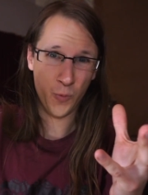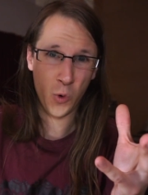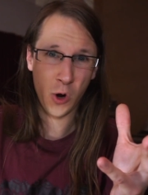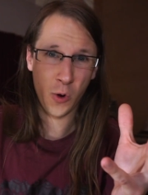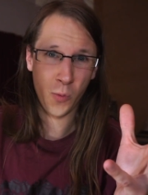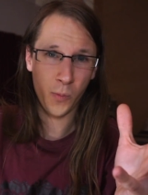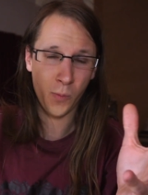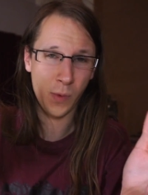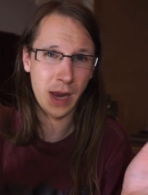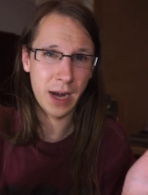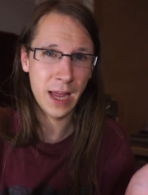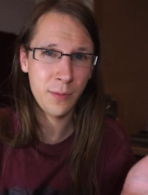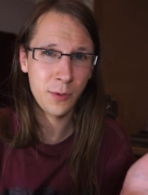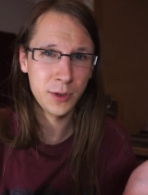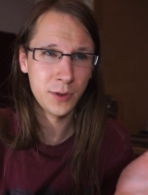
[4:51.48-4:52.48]
will
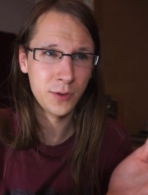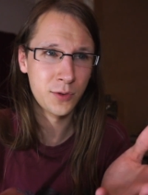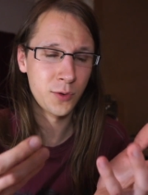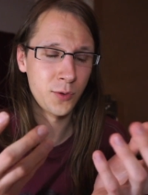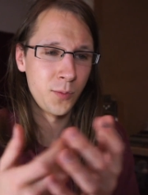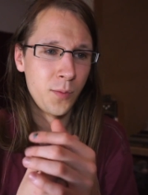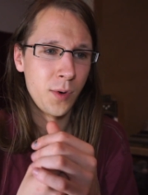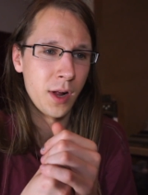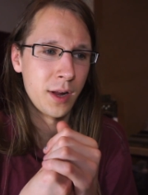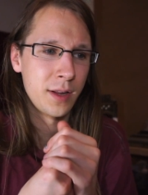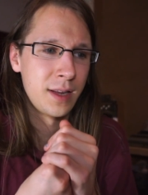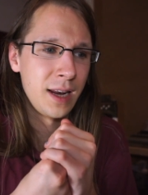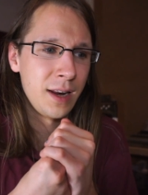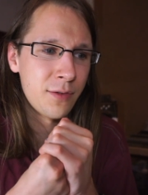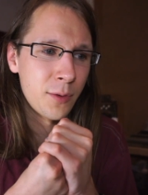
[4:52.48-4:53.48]
enable you to
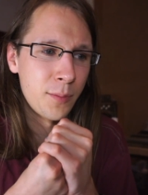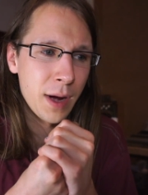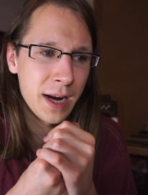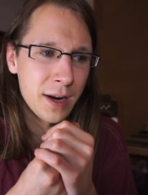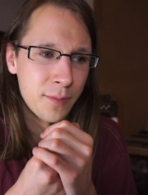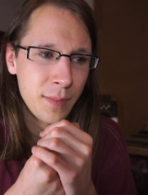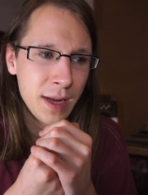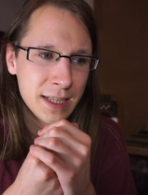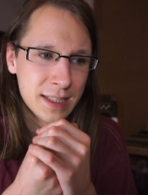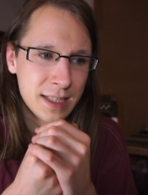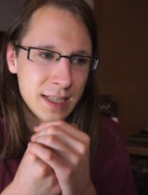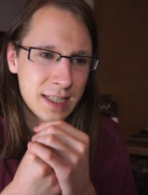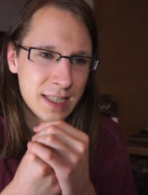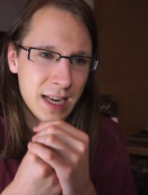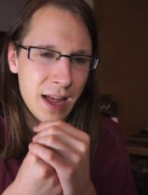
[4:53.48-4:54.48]
deliver better
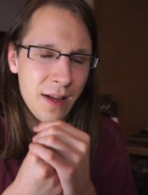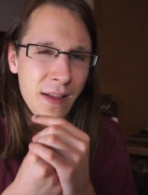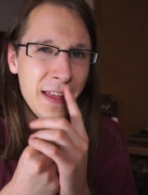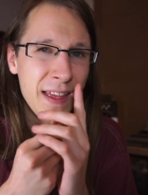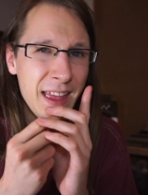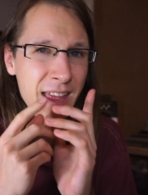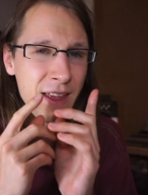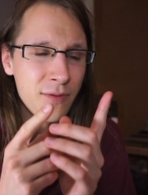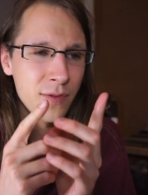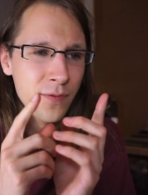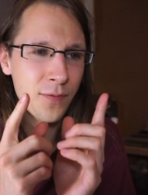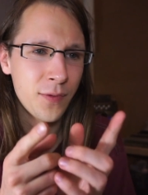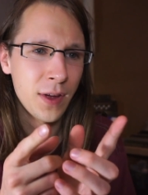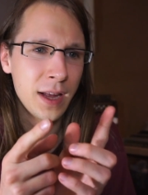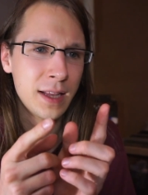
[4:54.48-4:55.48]
mixes. I
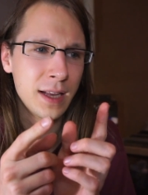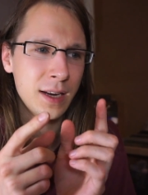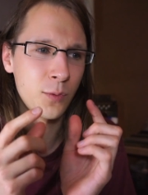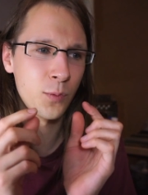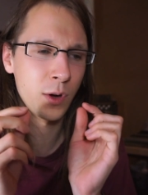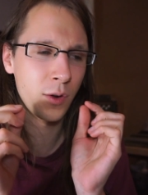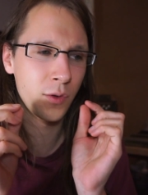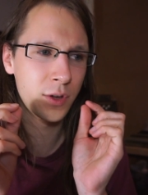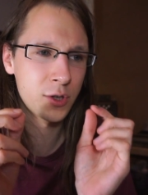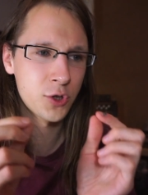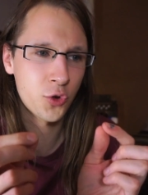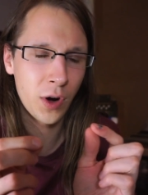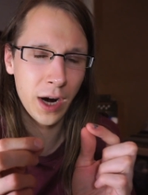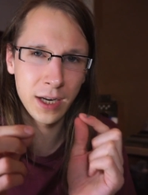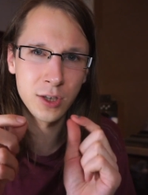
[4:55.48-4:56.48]
even think that it will
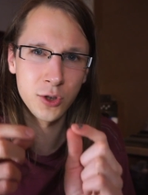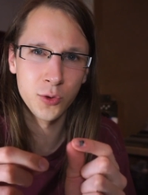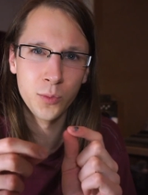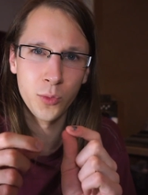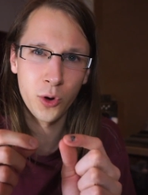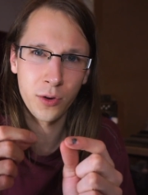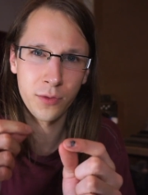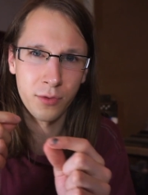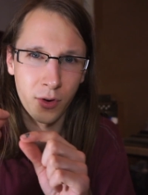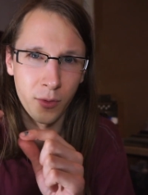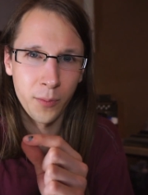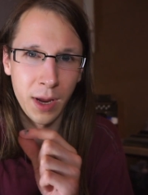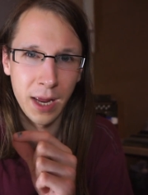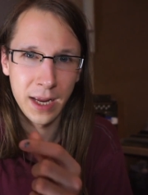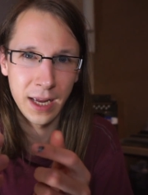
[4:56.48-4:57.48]
distract you more
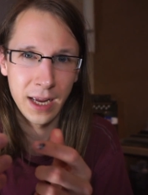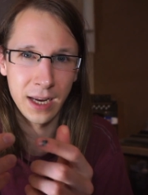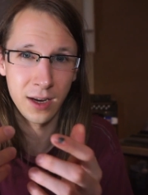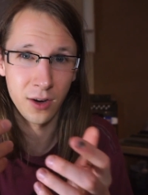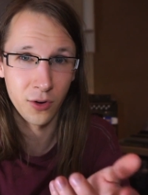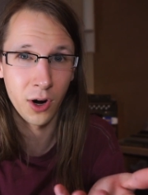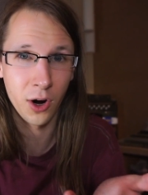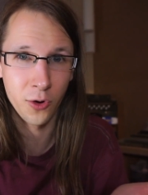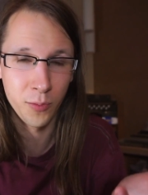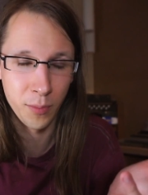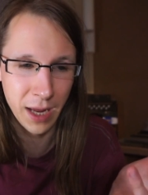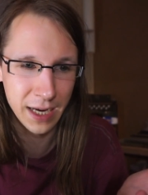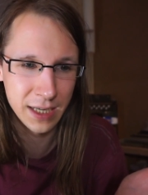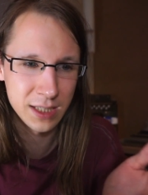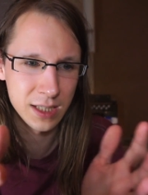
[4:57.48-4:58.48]
from making your own
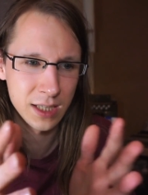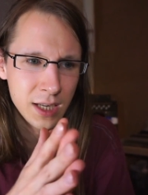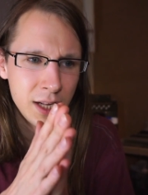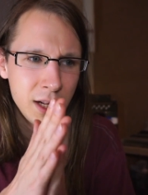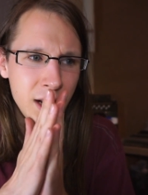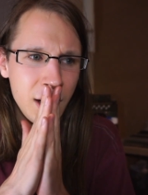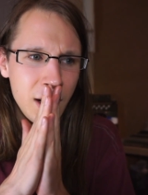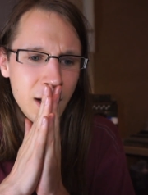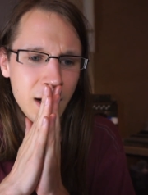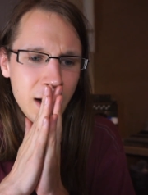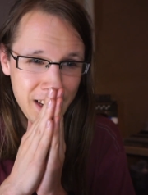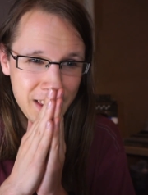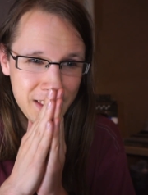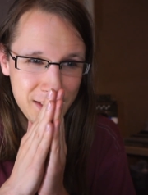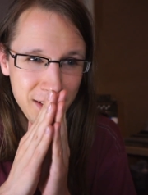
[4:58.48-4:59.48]
mix.
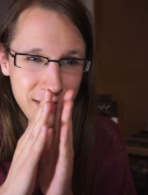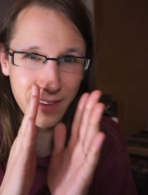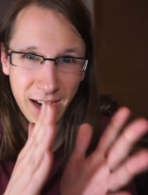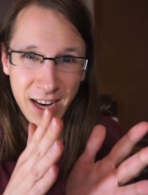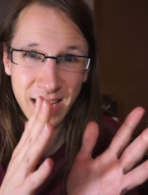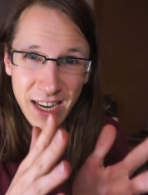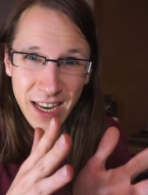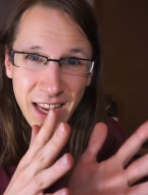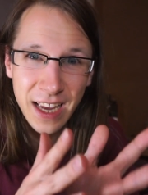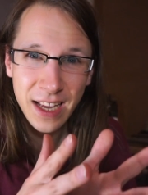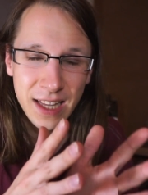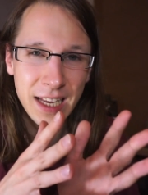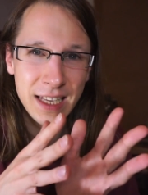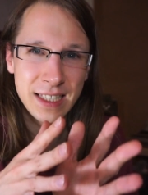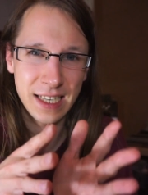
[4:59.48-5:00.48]
It's the
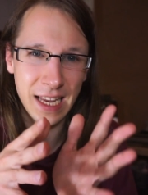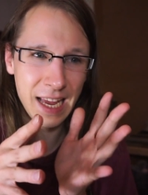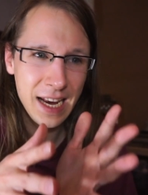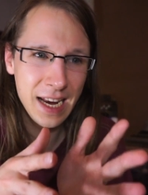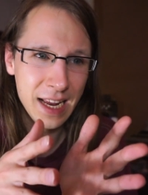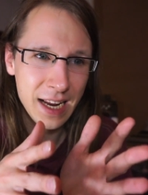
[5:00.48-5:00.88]
technique that's in